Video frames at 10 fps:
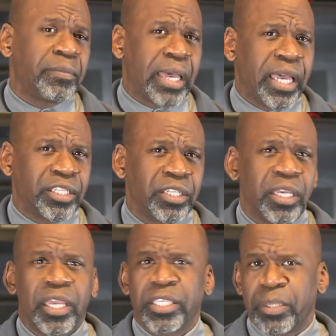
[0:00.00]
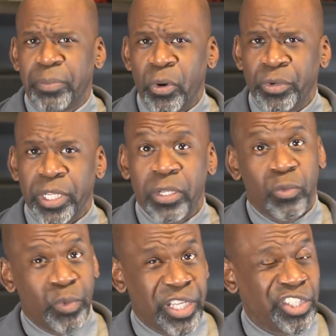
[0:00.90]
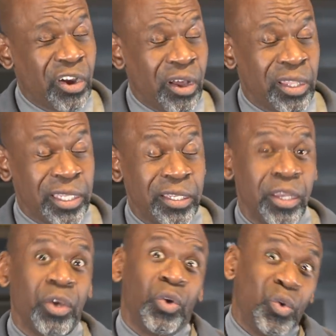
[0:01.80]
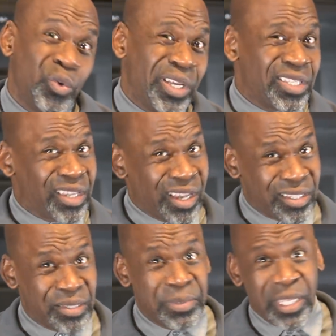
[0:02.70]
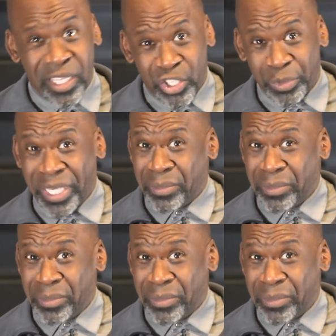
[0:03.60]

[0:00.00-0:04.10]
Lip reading: match, his opponent, Ridge Holland, who is accustomed to injury